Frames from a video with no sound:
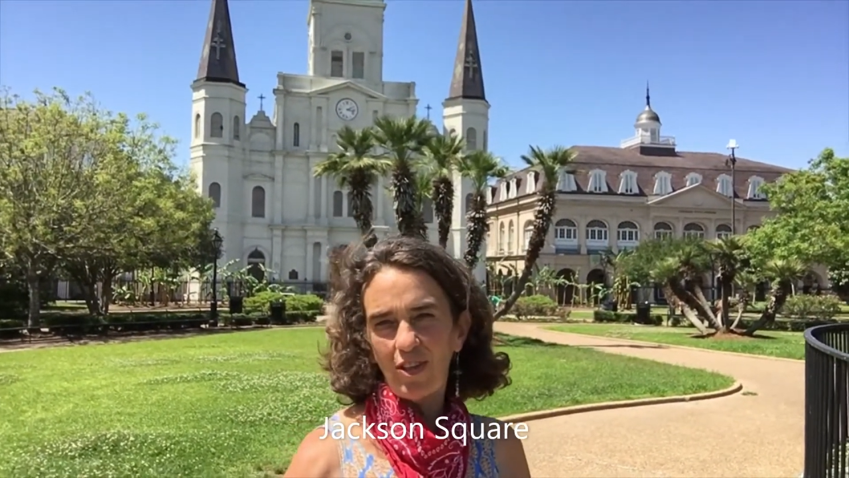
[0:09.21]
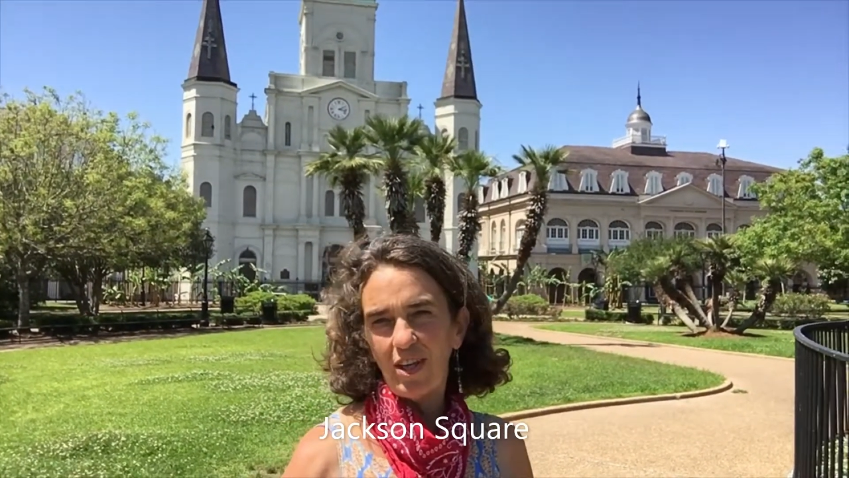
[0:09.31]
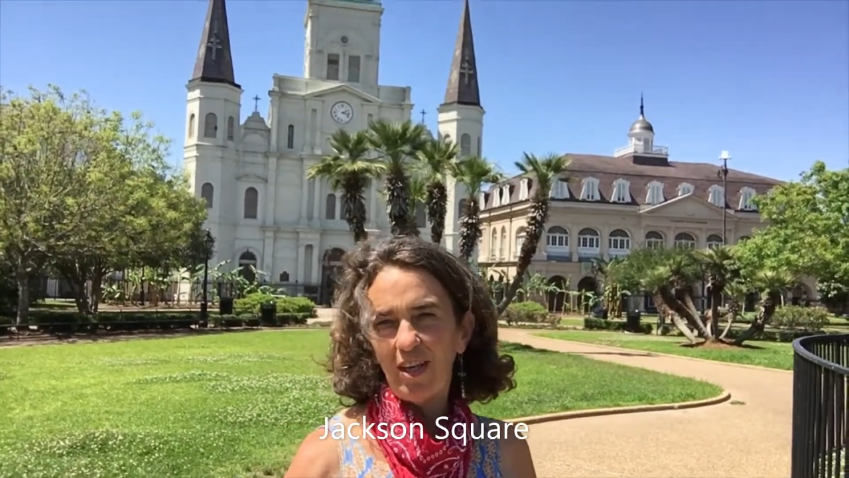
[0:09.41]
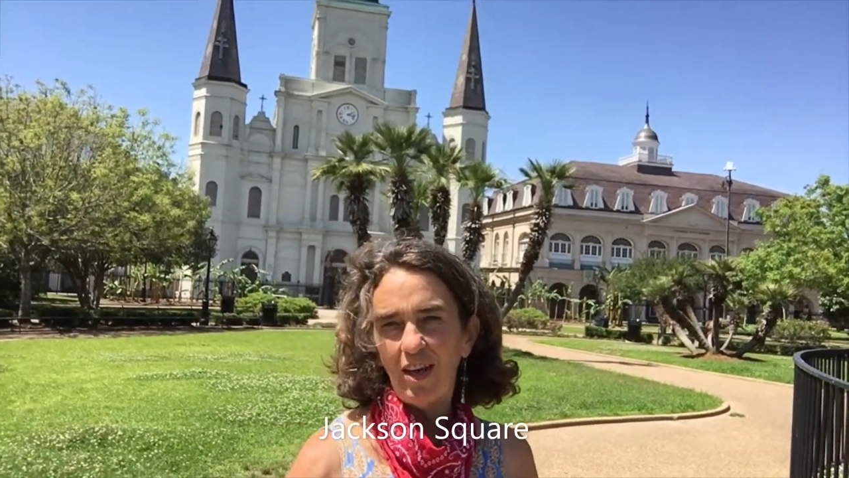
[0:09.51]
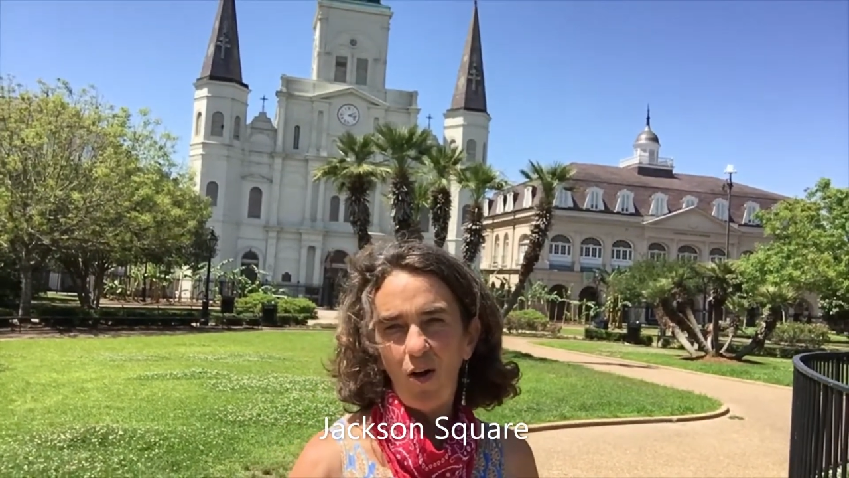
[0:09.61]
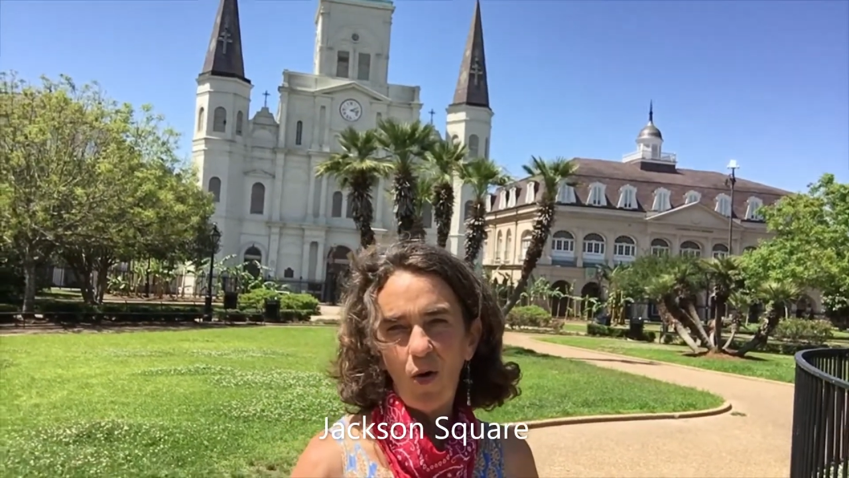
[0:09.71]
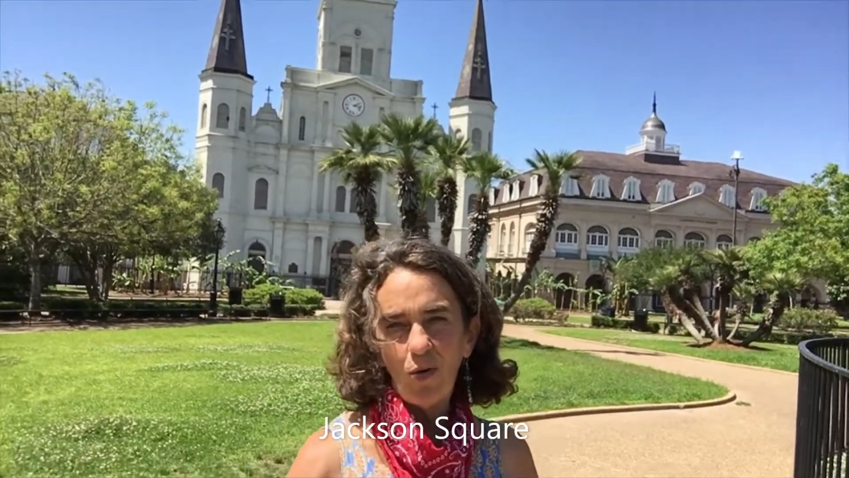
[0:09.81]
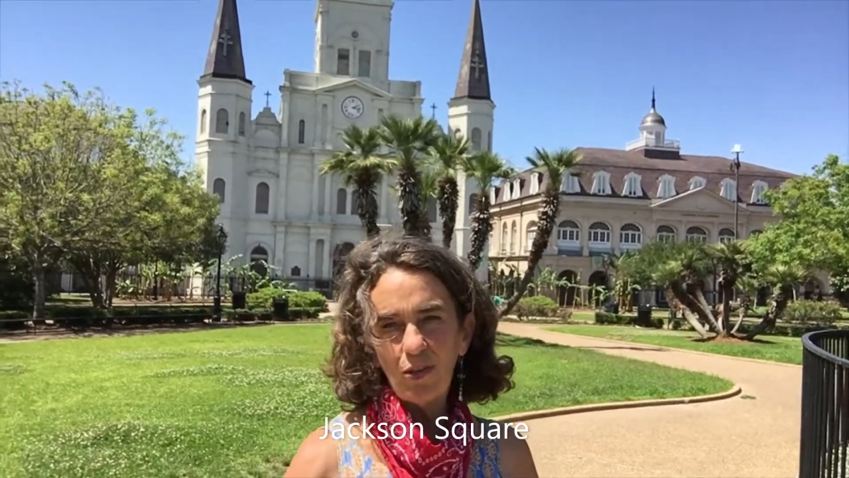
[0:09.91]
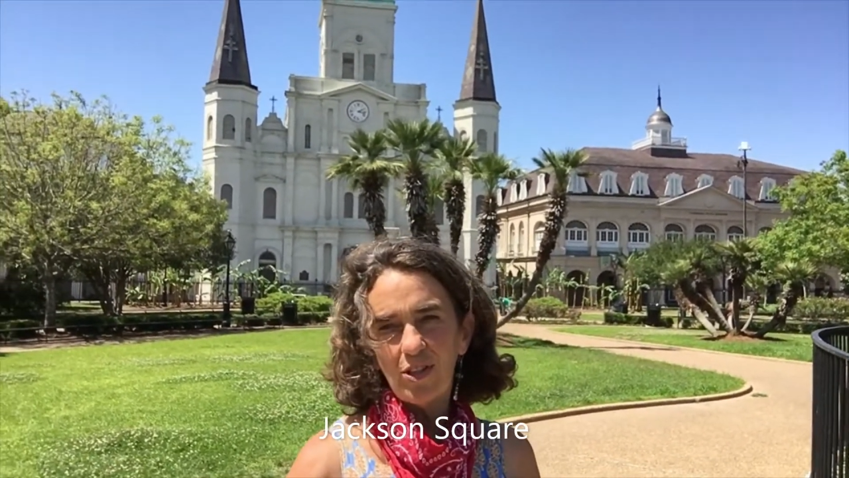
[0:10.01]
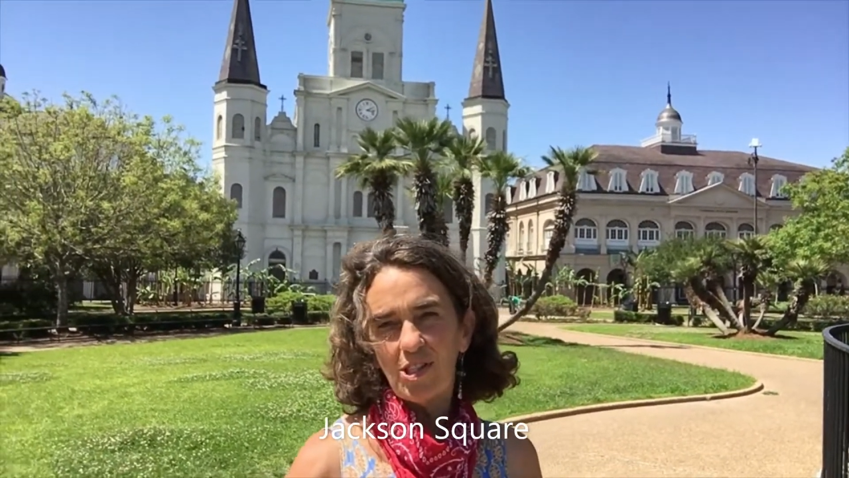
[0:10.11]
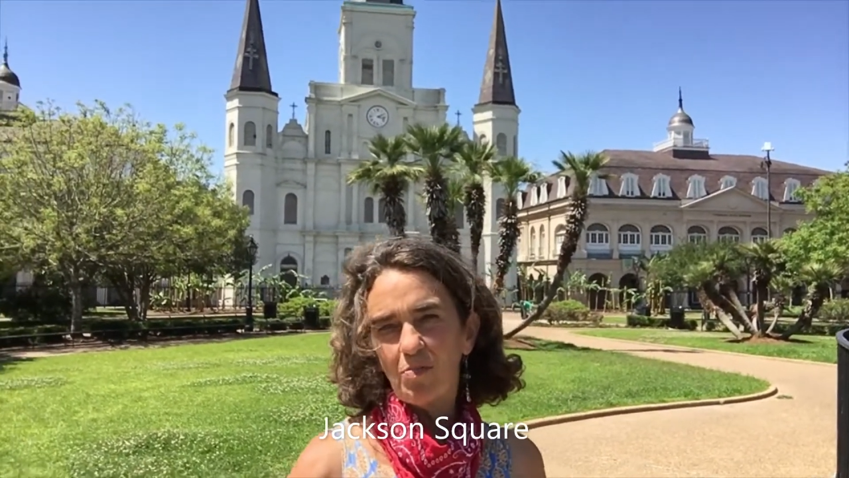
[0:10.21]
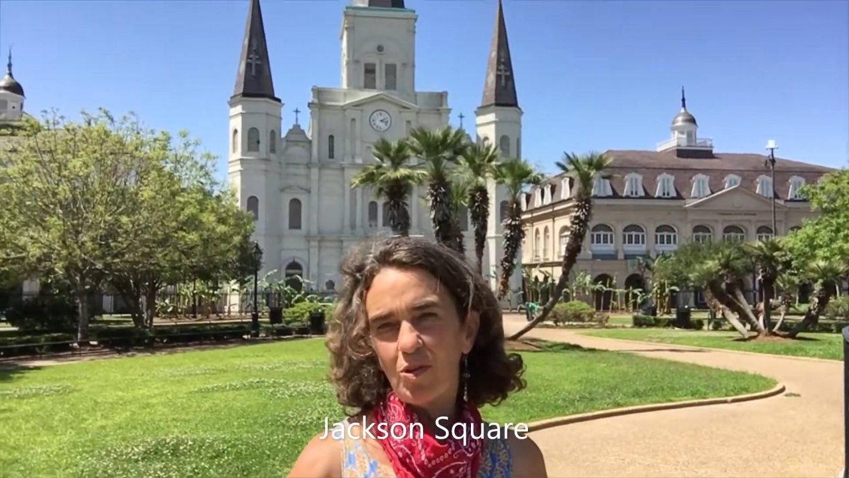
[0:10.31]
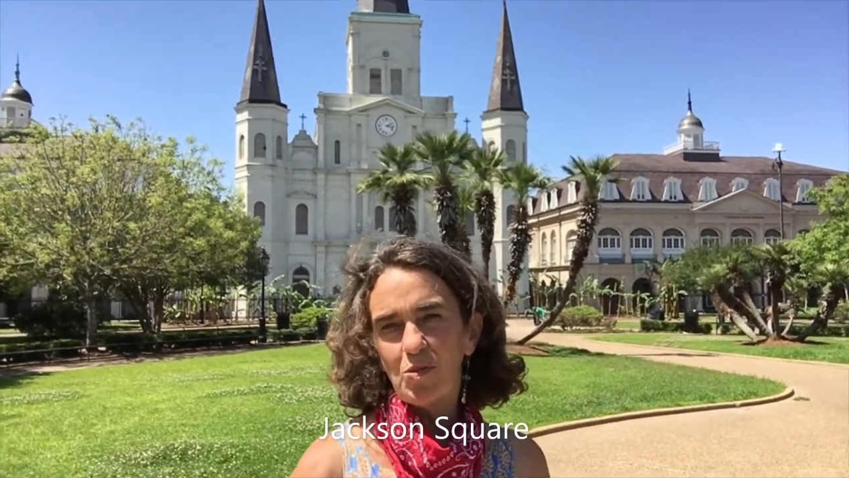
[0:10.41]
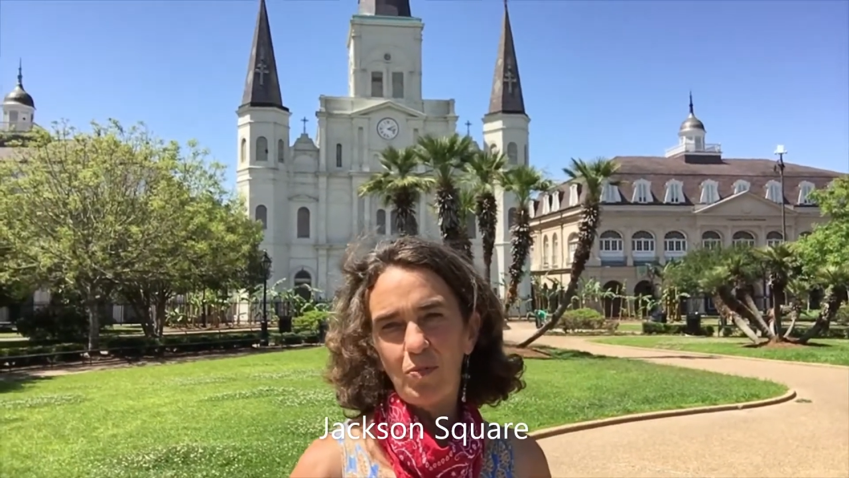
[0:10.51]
the oldest, most